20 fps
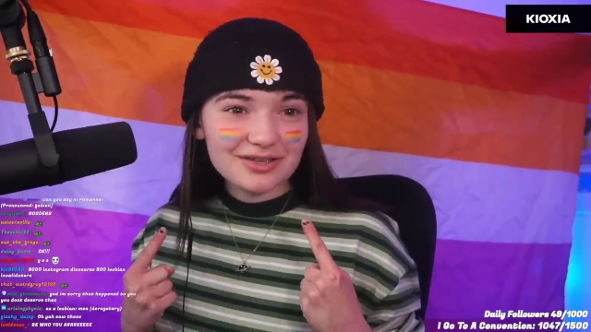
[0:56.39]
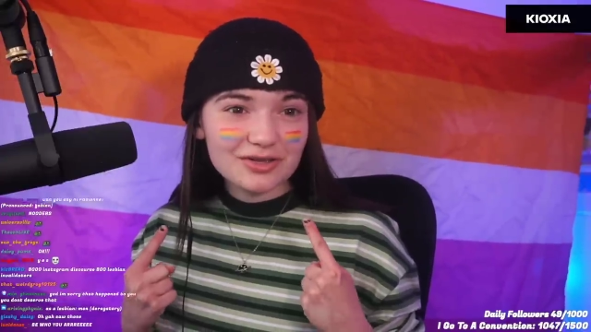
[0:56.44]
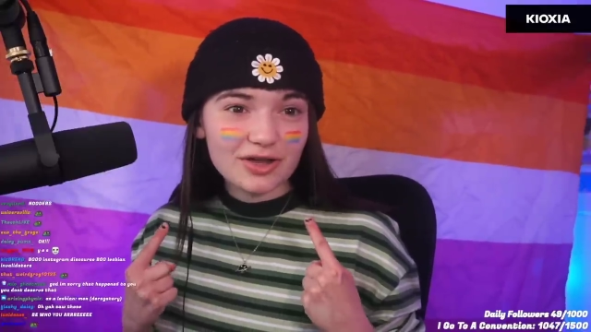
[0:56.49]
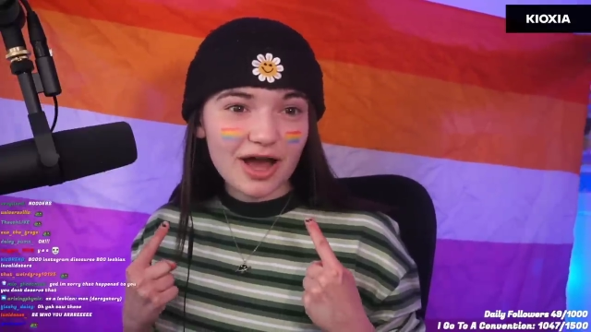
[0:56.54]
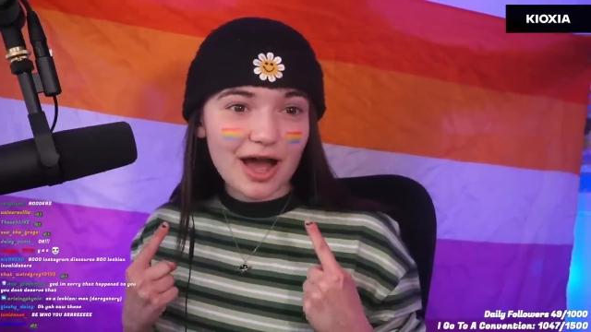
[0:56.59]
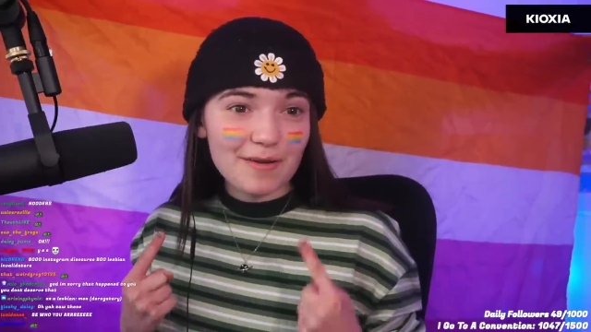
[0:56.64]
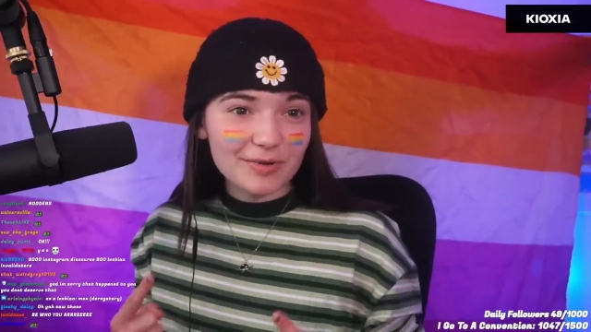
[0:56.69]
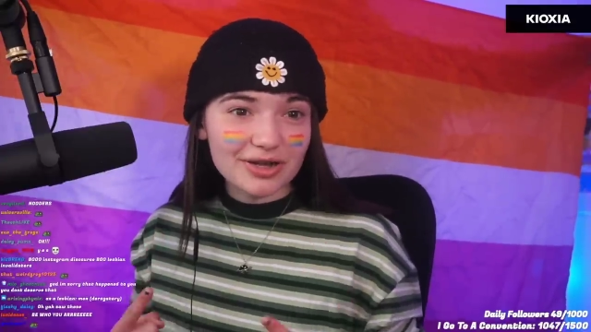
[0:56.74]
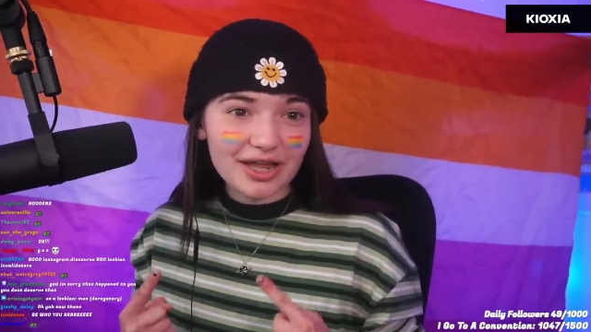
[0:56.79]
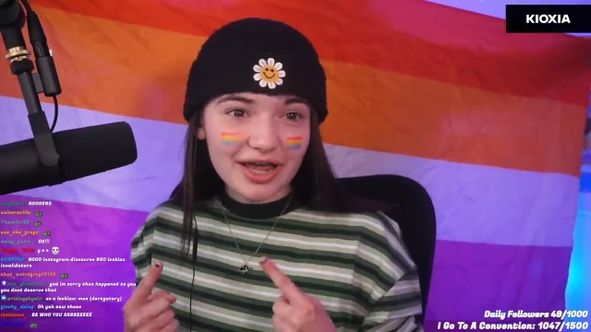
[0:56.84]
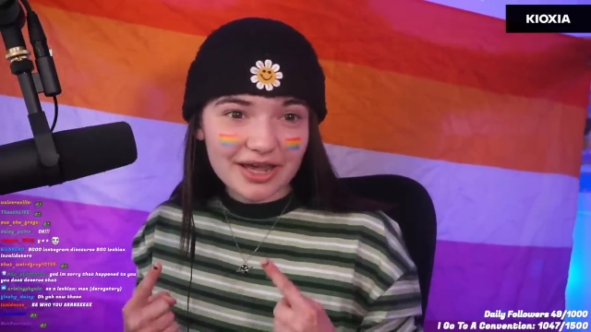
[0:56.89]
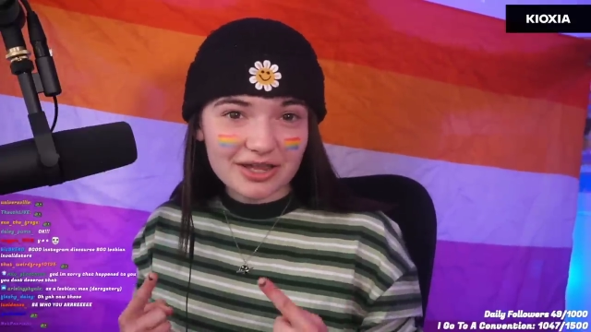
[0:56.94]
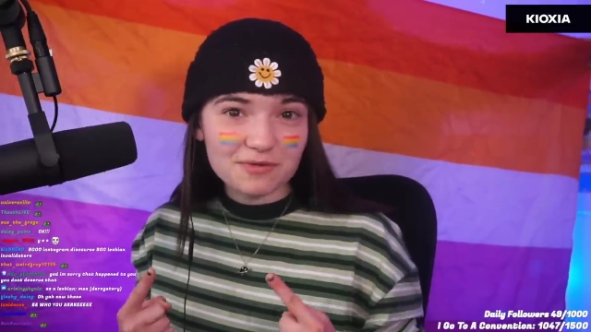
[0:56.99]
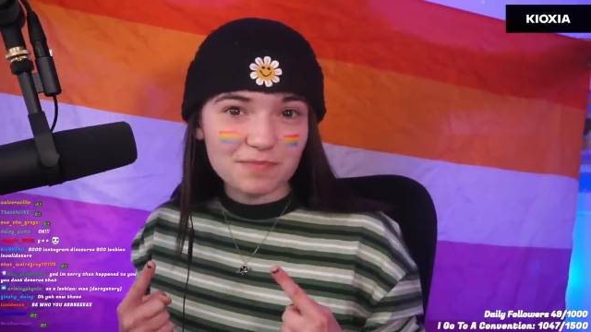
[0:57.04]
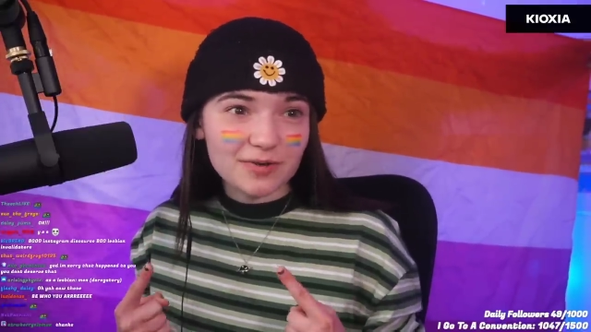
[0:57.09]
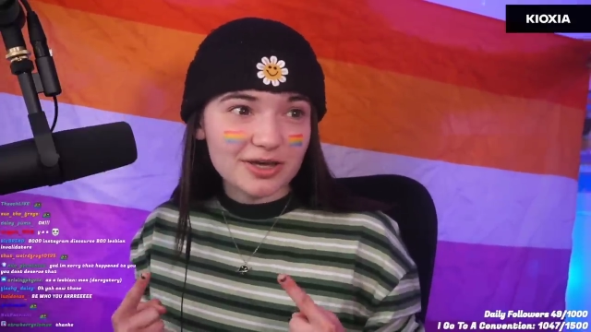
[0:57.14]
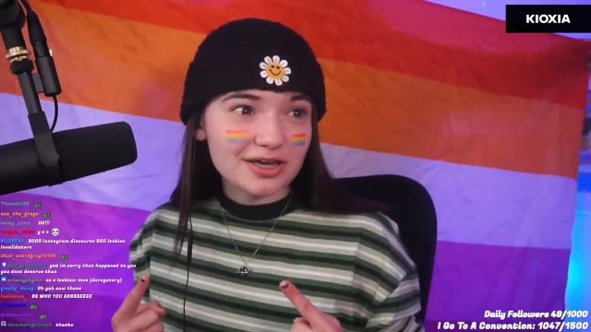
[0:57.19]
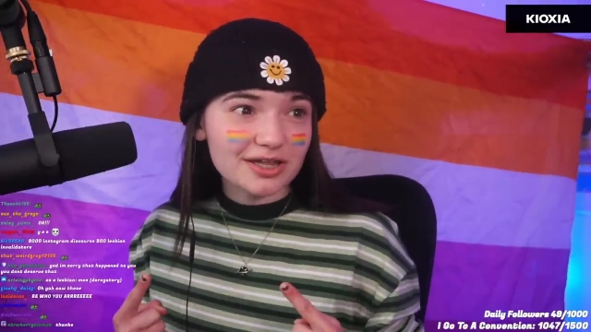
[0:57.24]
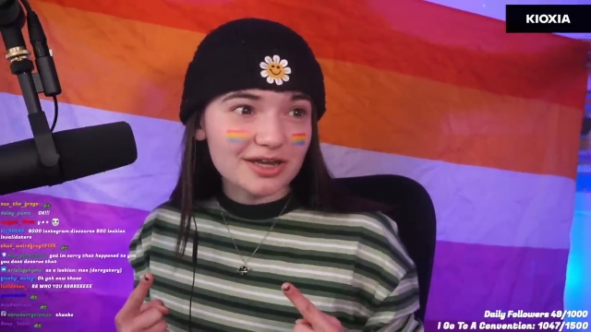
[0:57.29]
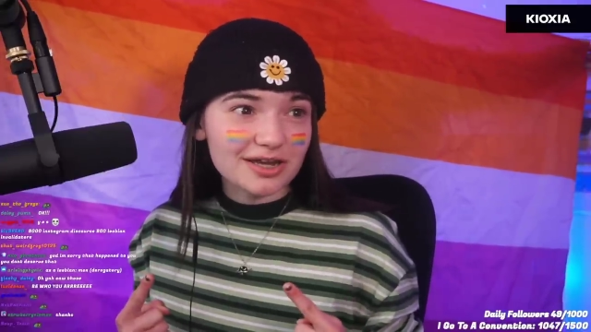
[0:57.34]
I'm a
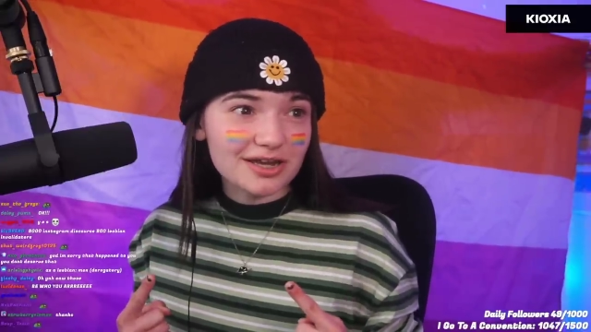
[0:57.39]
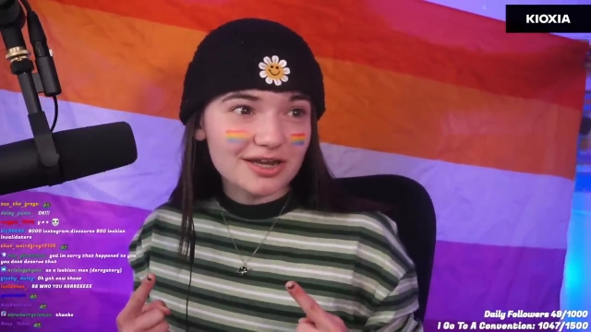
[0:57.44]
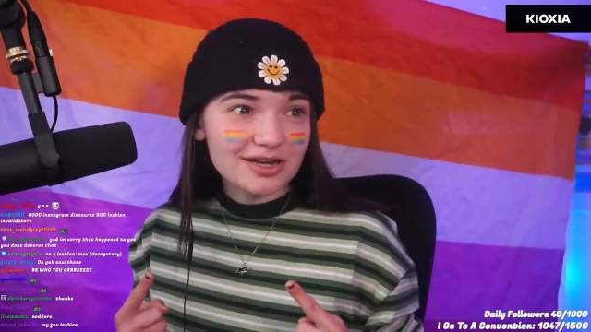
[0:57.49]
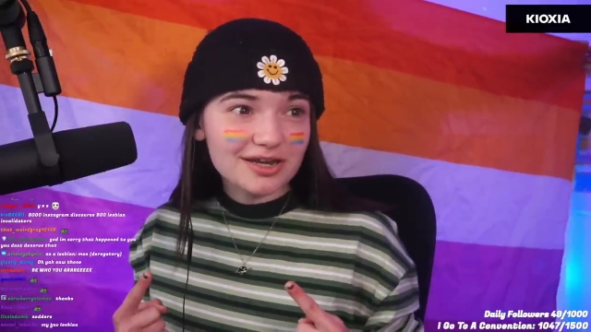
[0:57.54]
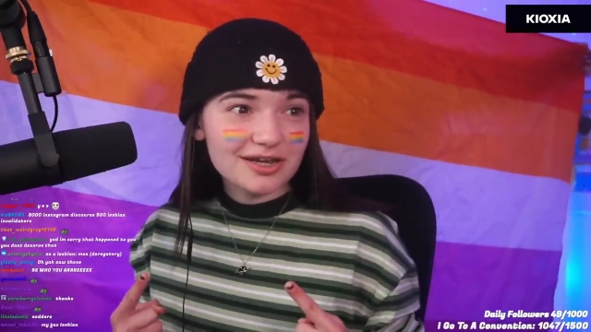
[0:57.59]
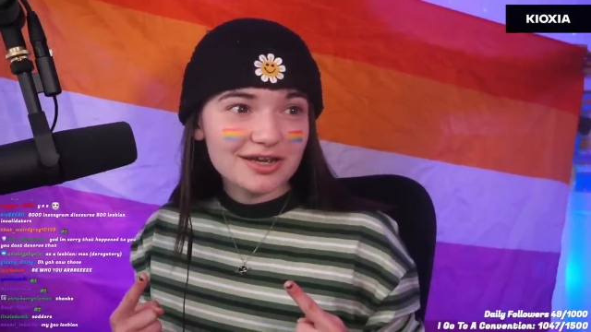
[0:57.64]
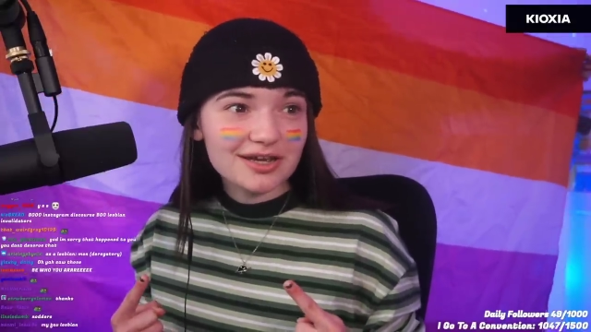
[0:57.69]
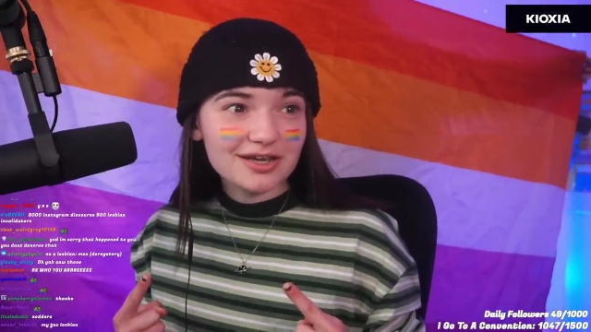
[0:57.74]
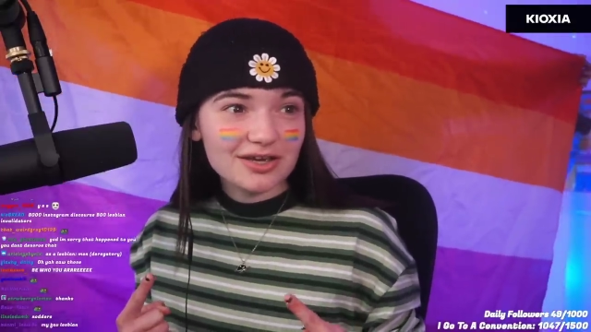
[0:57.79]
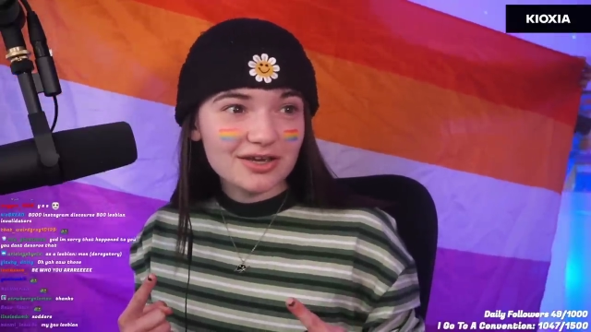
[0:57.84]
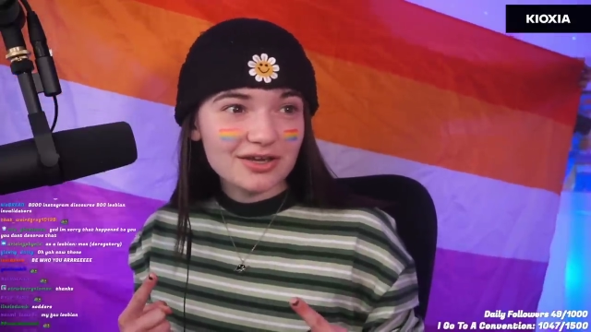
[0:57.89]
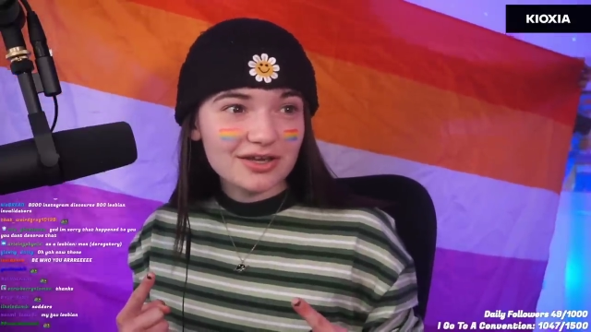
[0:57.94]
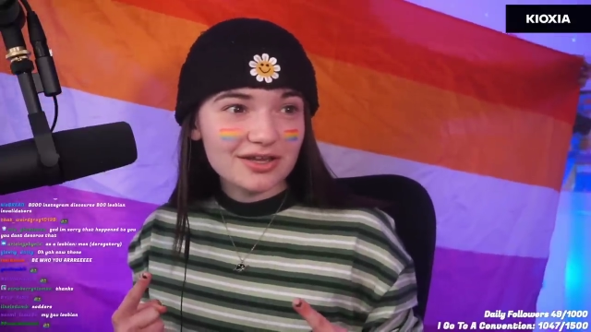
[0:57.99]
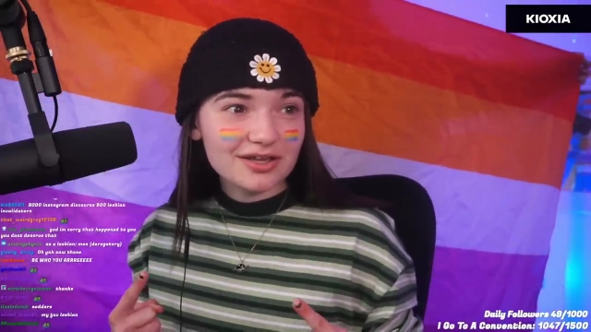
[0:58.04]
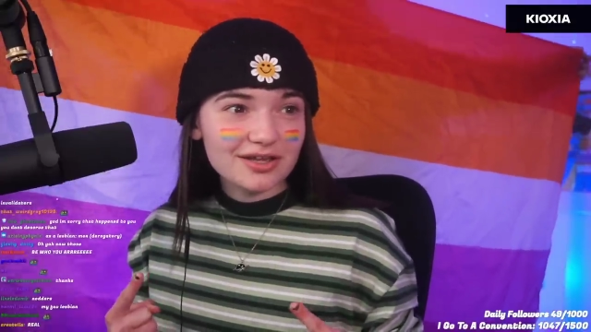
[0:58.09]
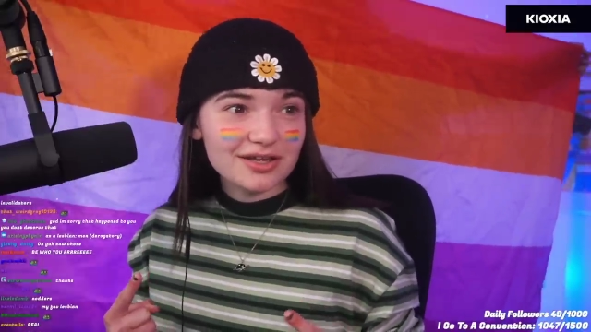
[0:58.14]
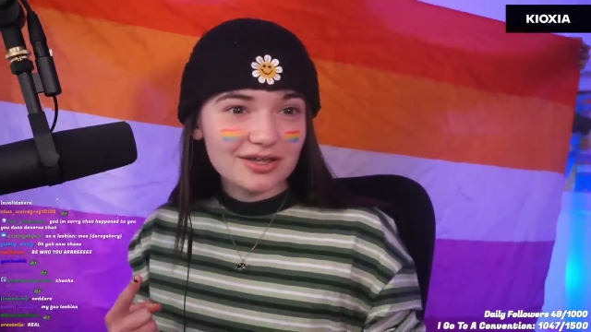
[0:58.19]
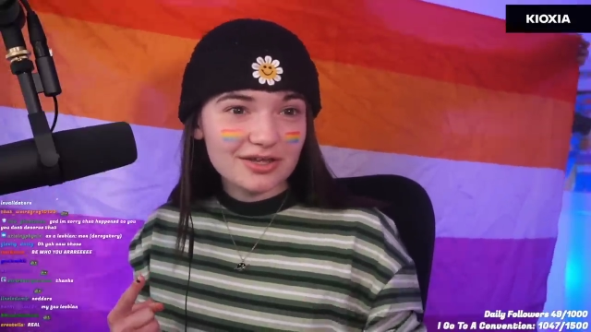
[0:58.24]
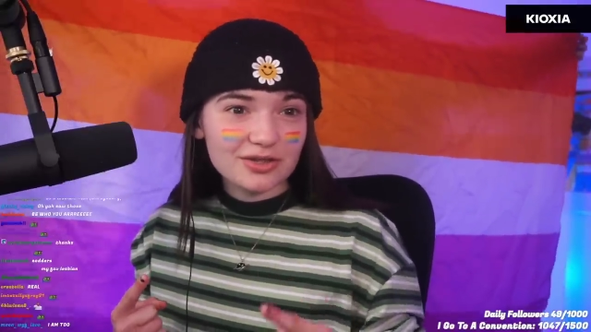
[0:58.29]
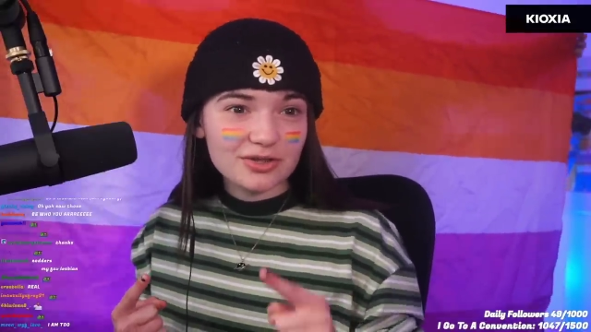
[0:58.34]
lesbian.
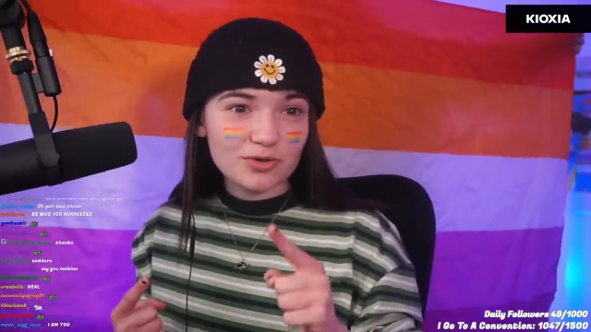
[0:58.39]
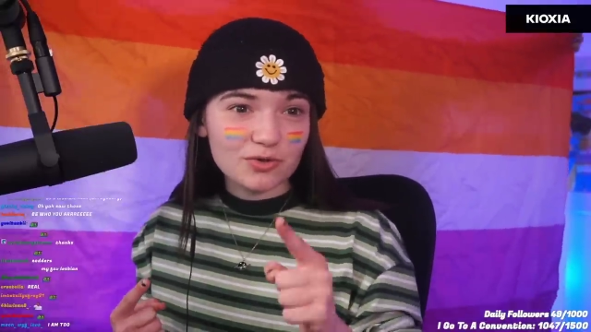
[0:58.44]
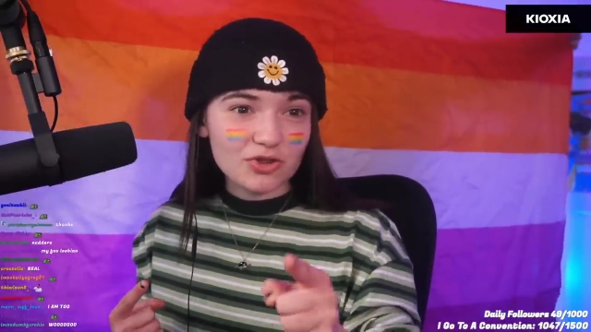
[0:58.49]
So